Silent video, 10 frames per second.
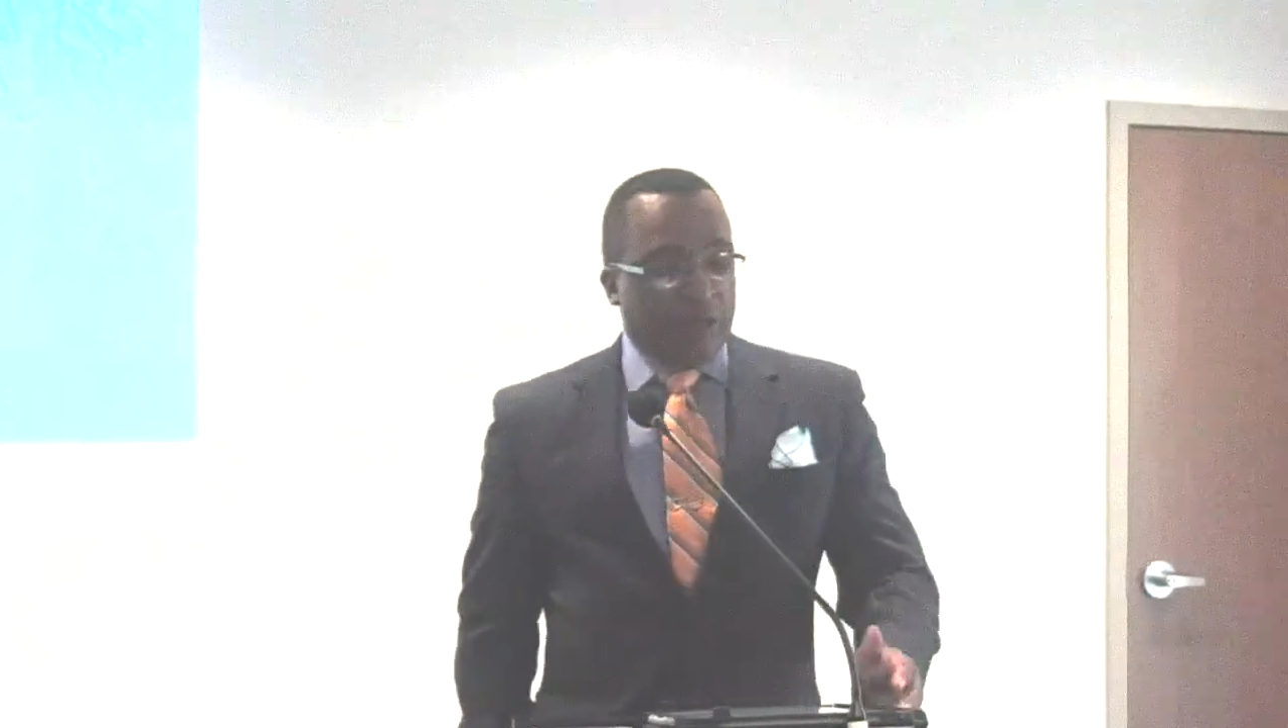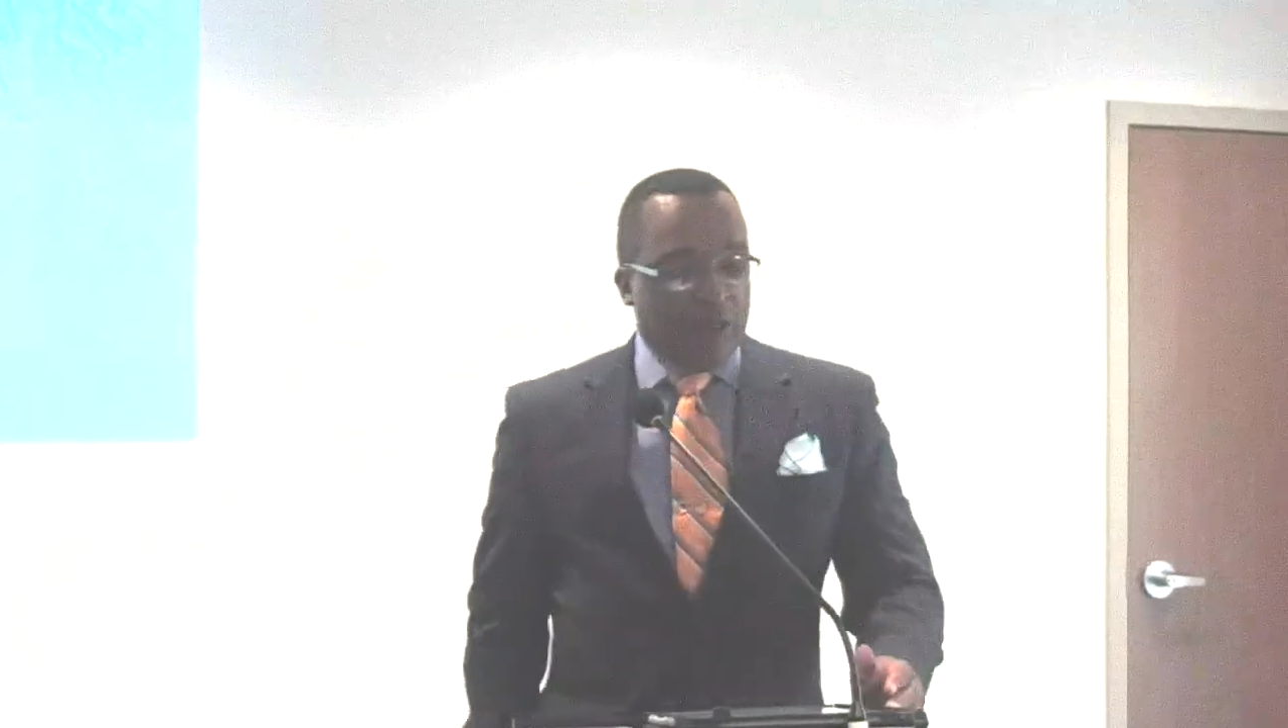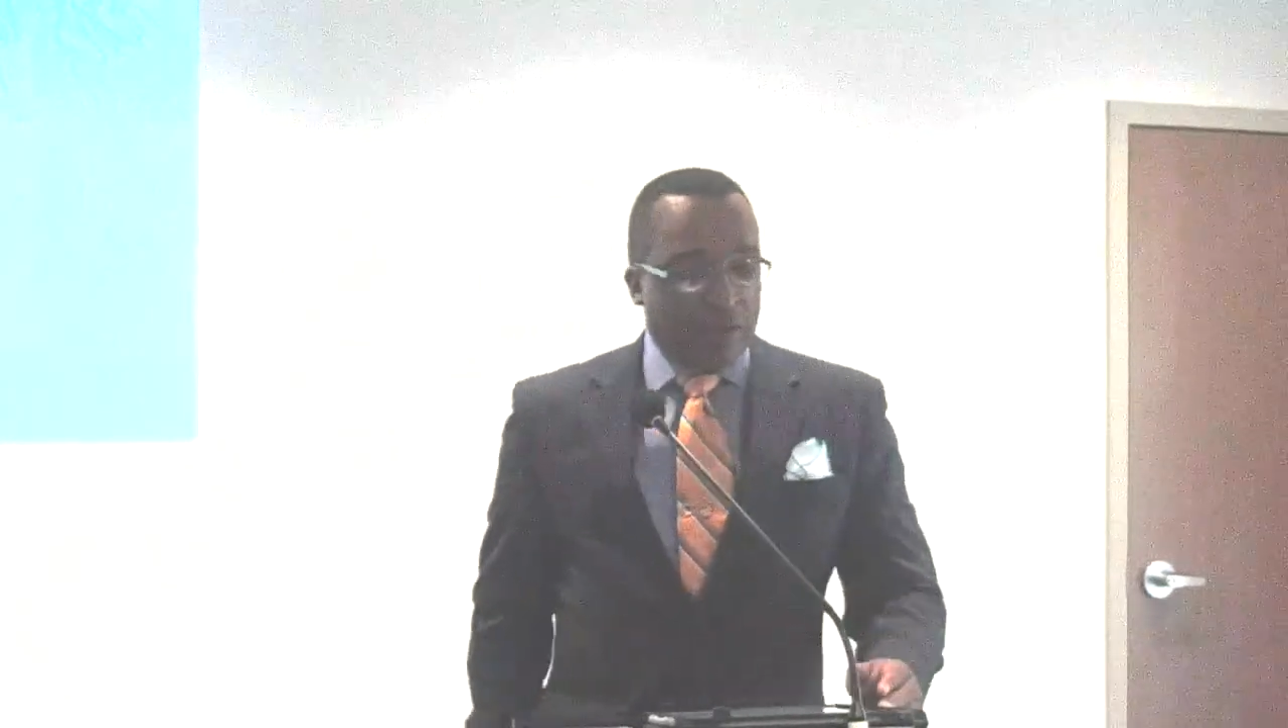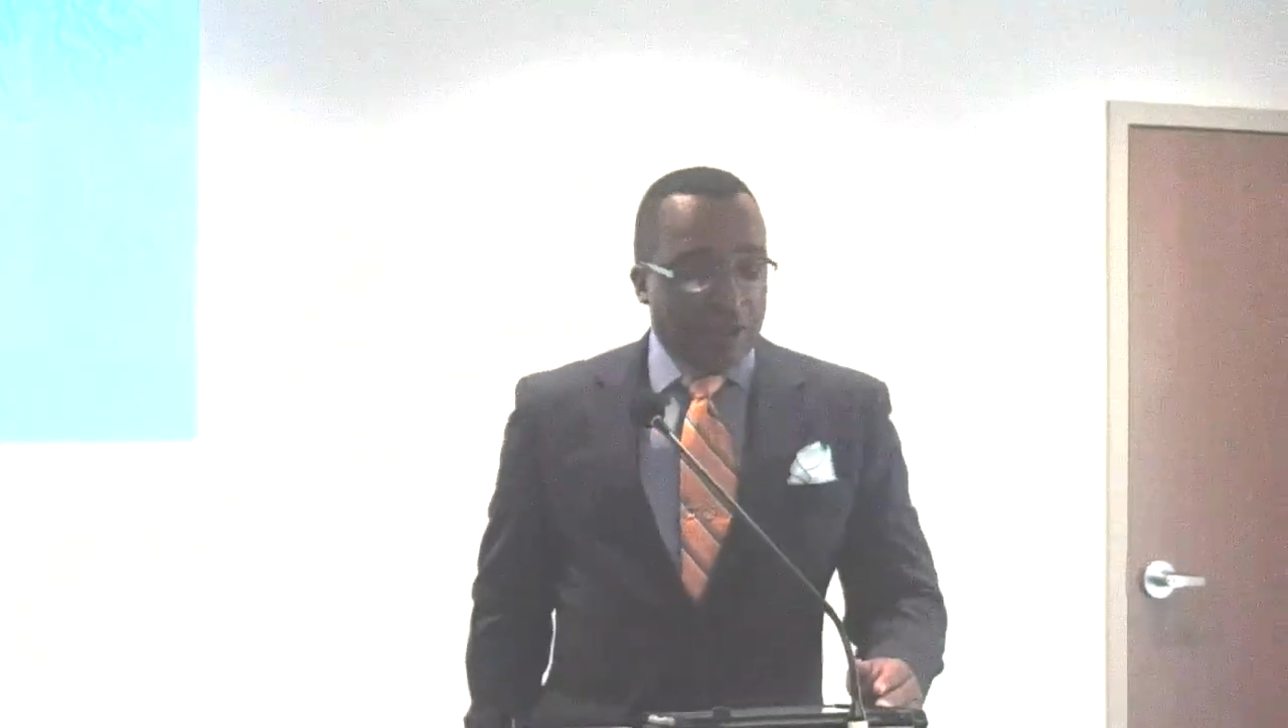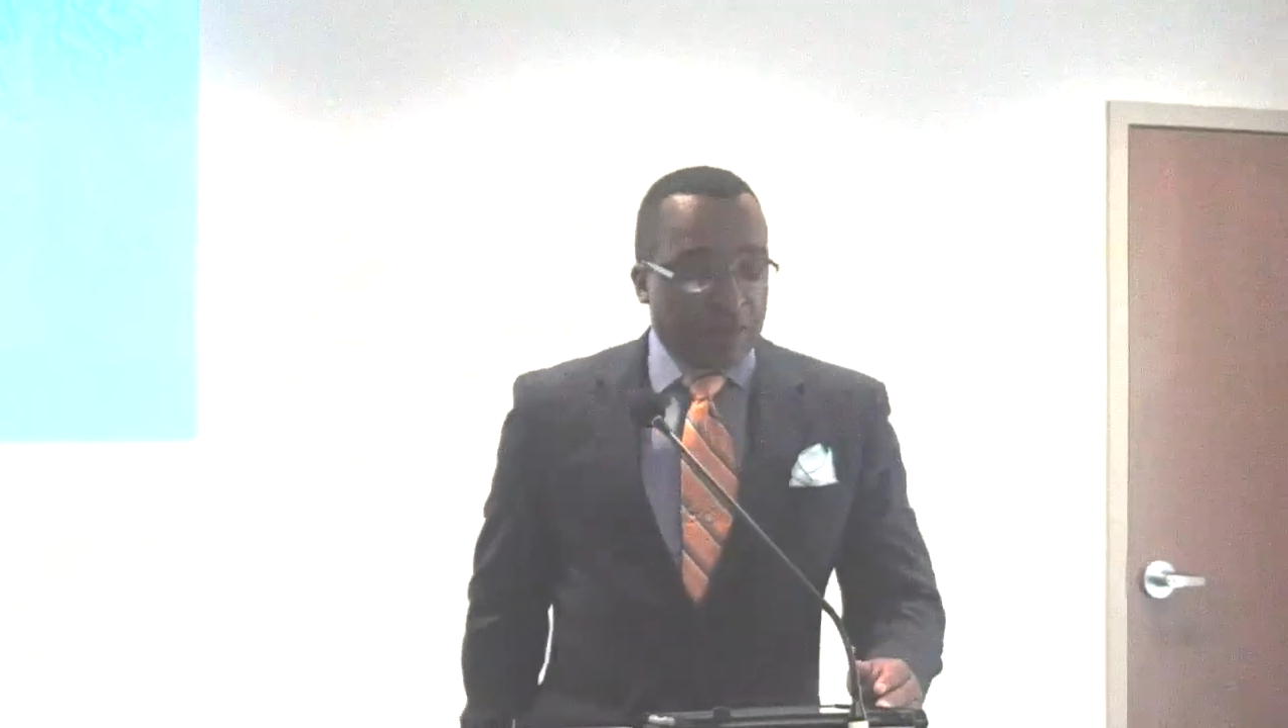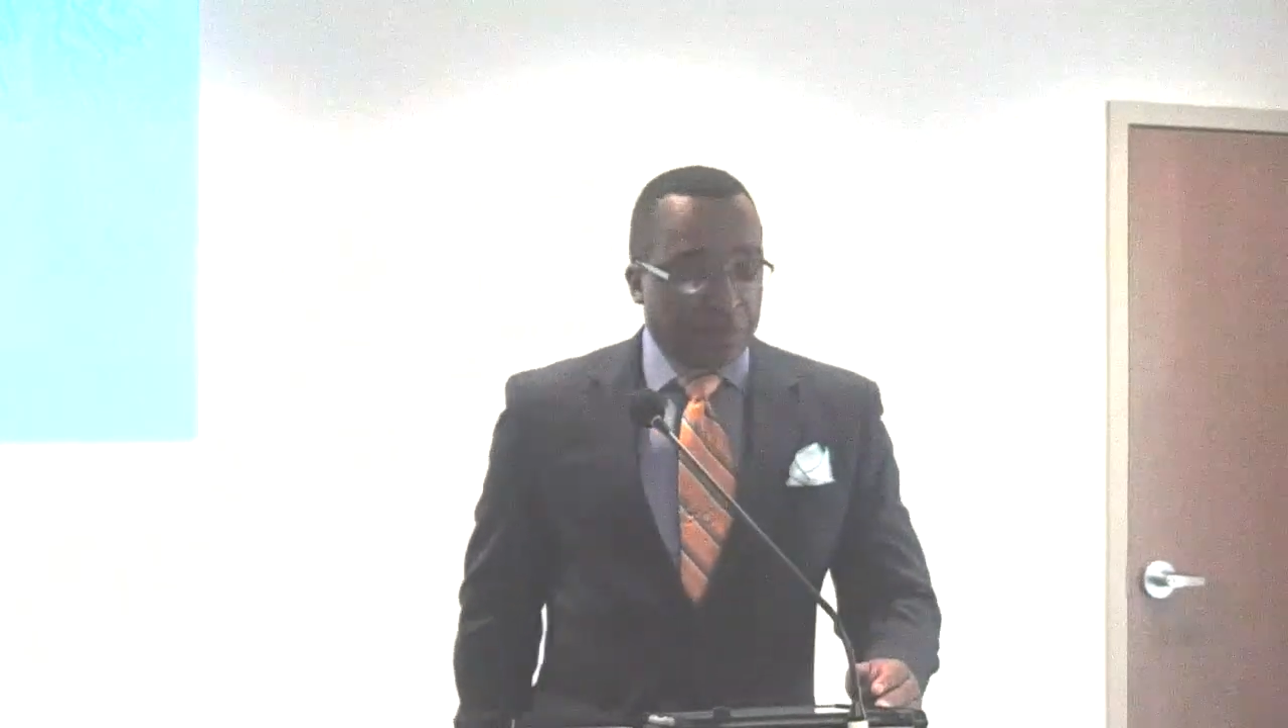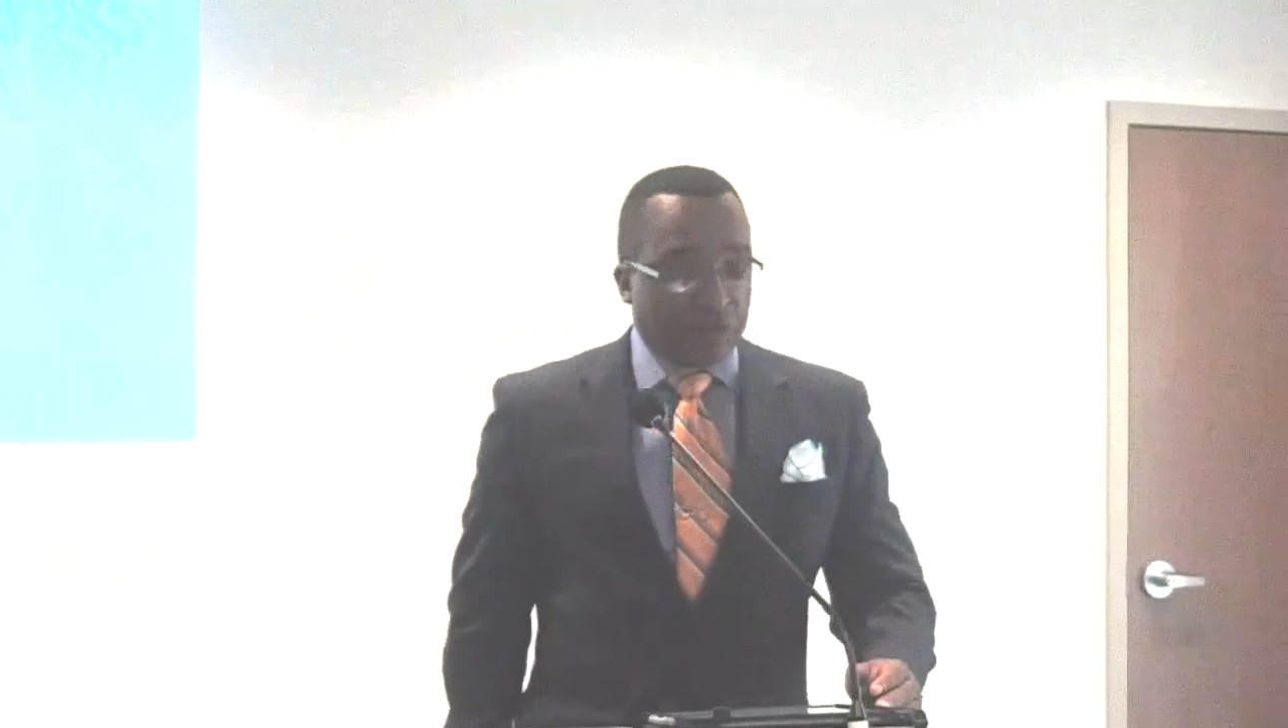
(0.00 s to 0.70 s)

uh,